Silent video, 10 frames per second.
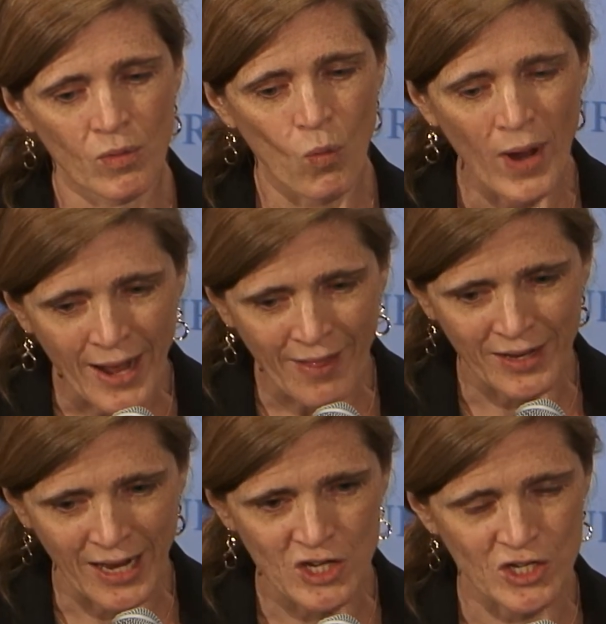When
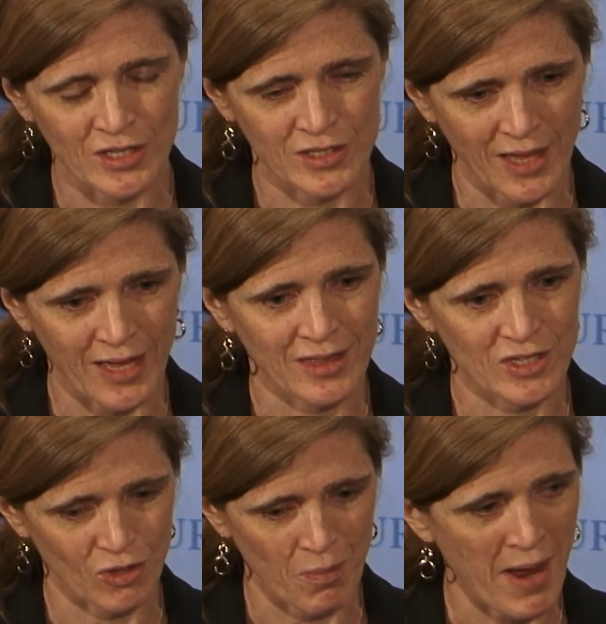allegations like
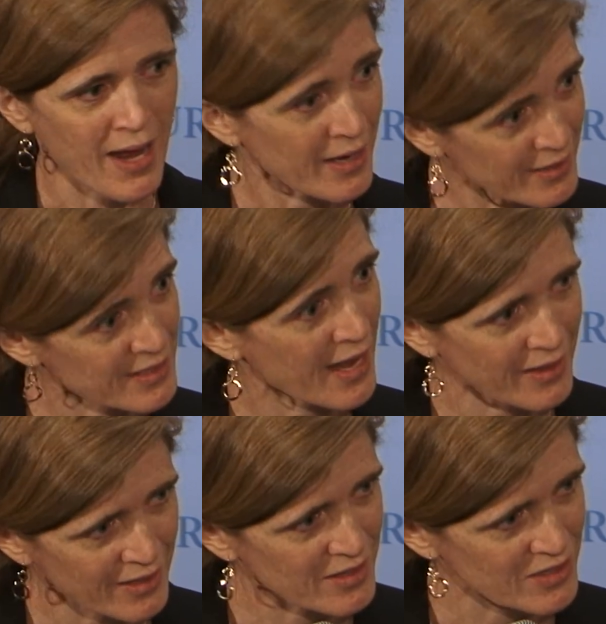this are made, and
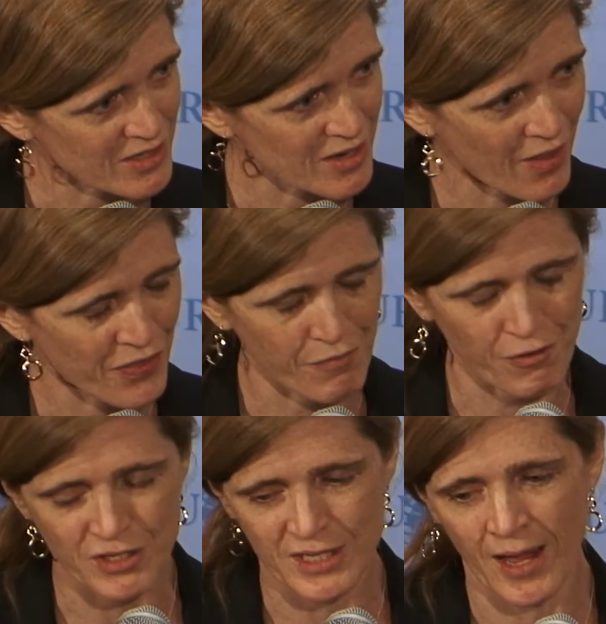sadly this is not the
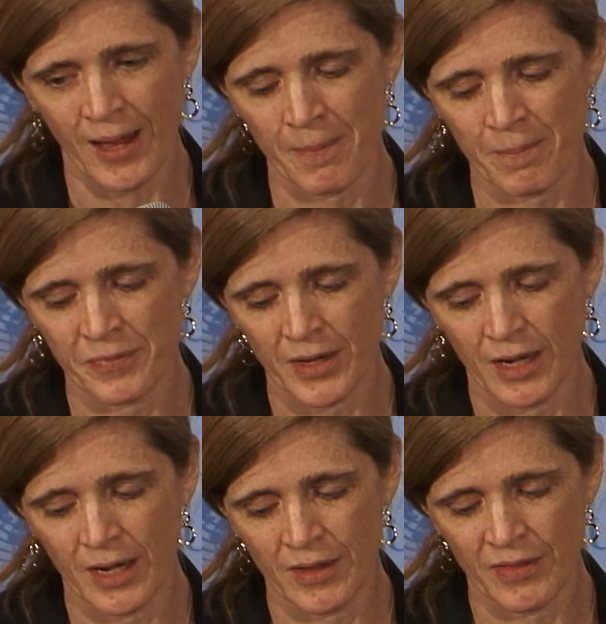first time
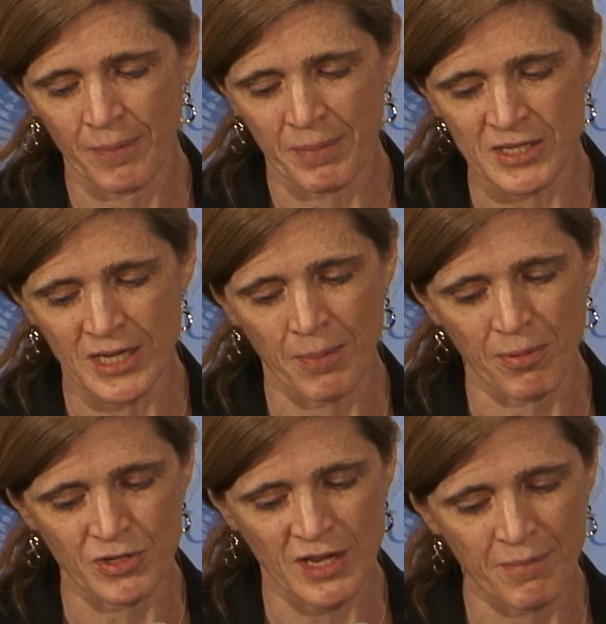that
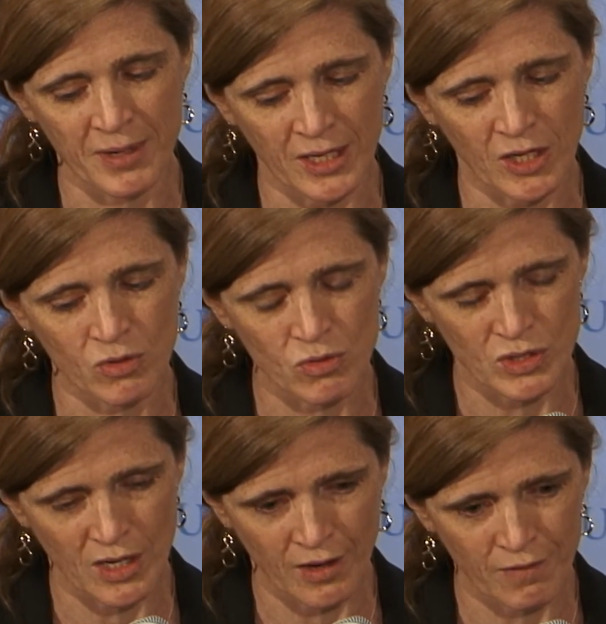peacekeepers have been
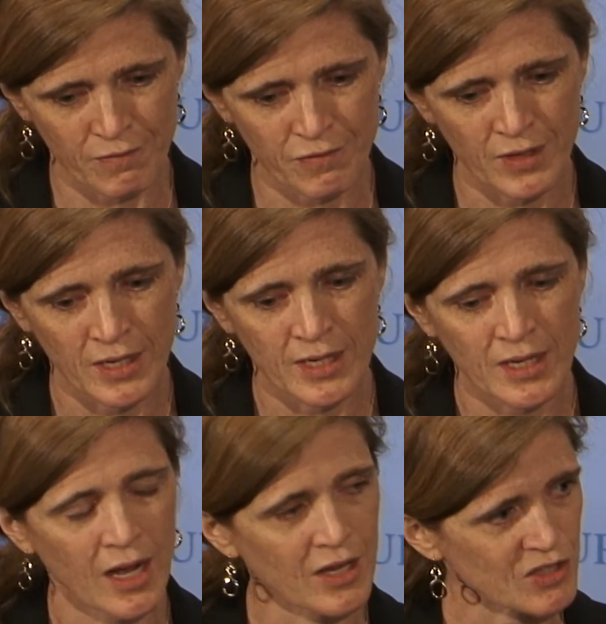accused of
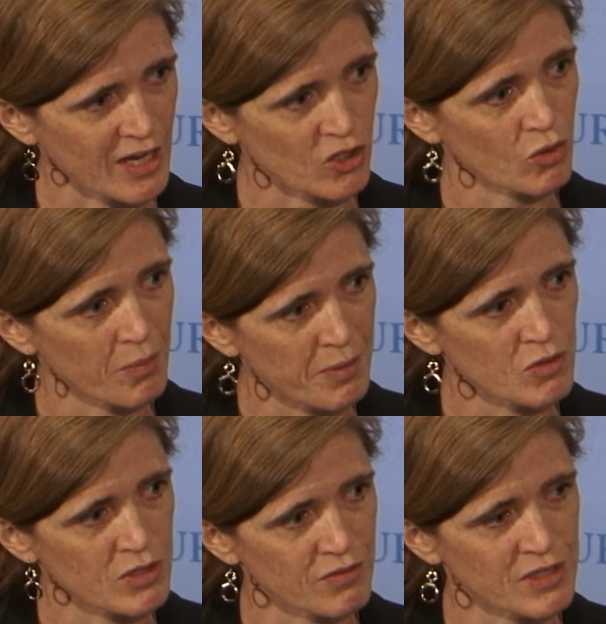sexual
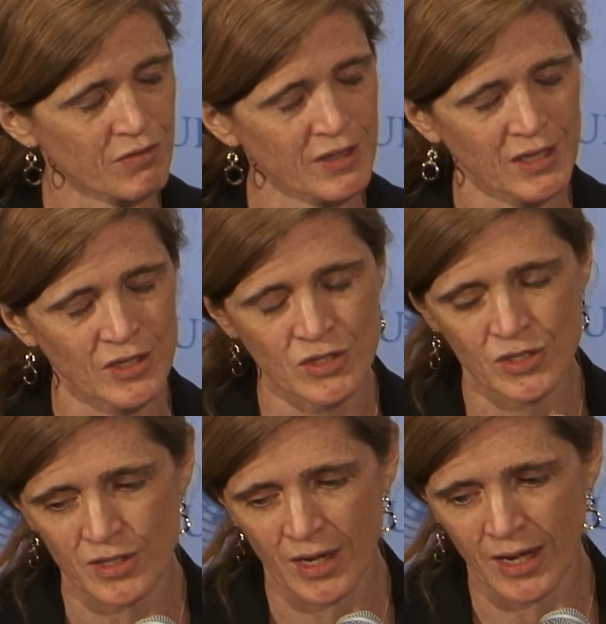abuse of
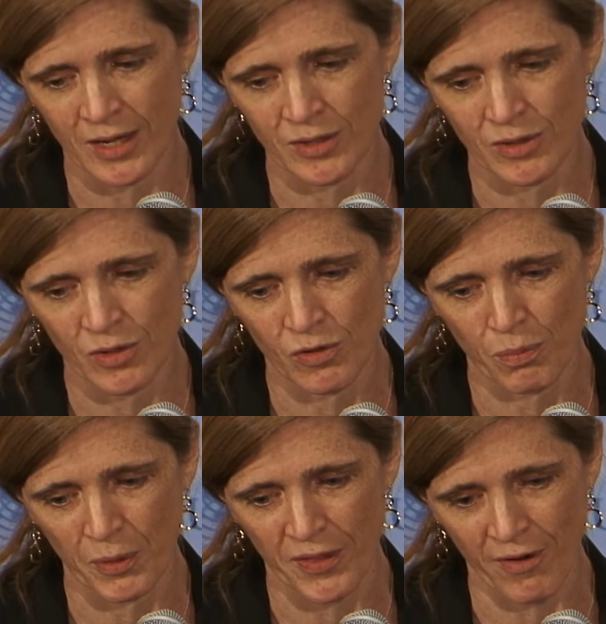civilians who've
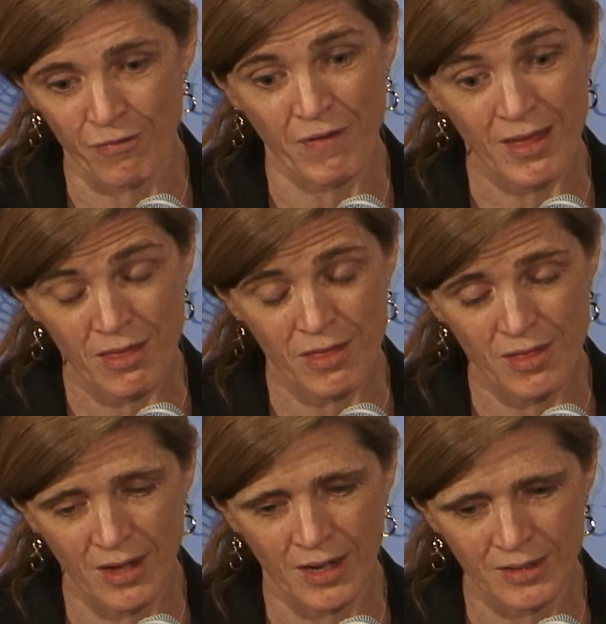put their faith
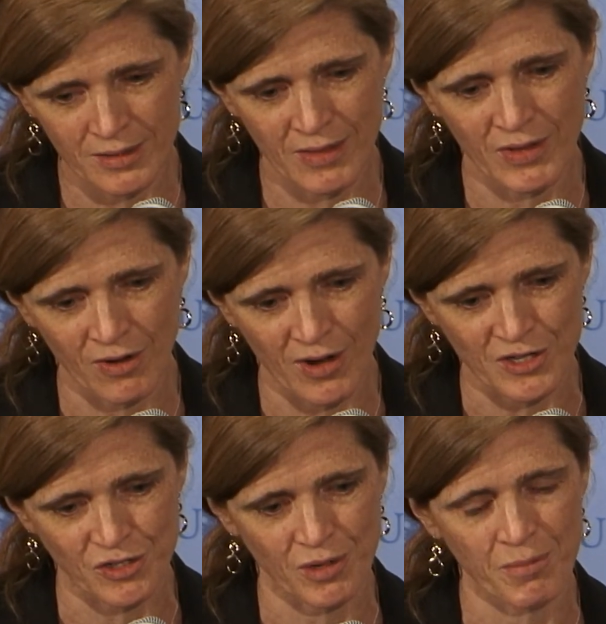in the
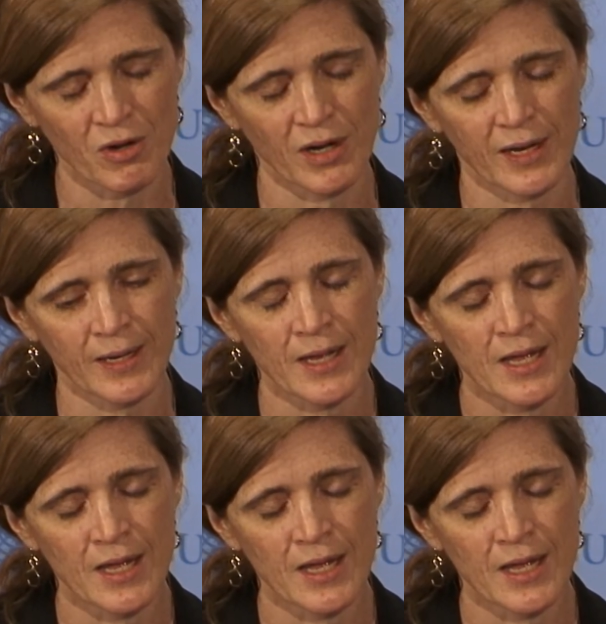international community,